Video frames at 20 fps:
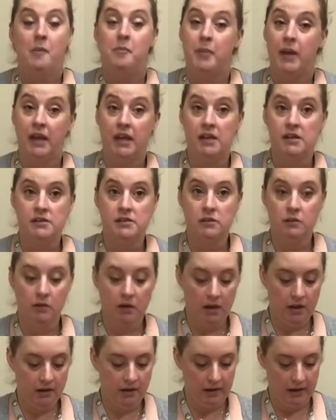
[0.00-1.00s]
baking
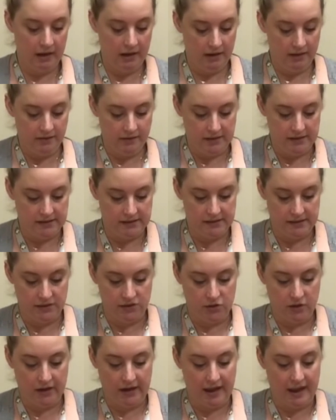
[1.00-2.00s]
soda and the
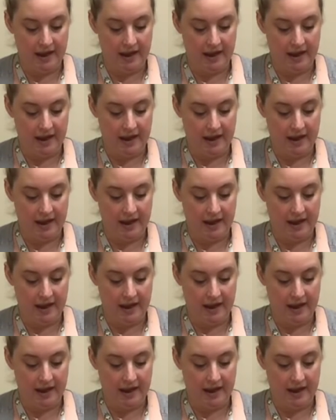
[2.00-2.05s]
citric